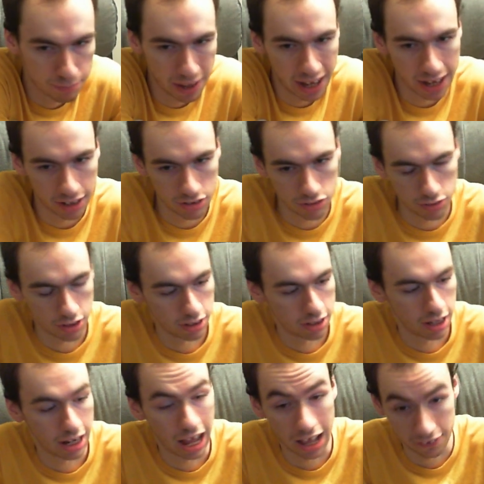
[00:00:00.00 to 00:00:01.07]
bags you can
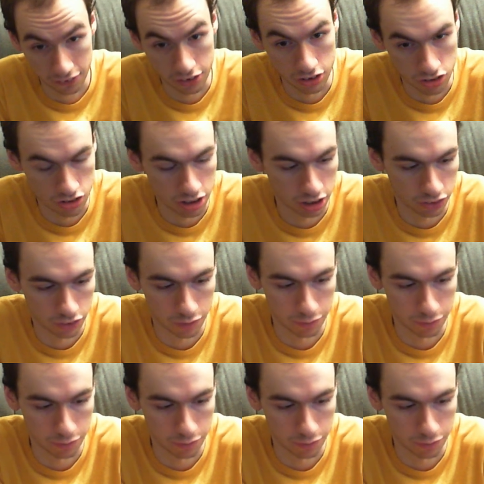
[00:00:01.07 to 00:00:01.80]
get at the distillery,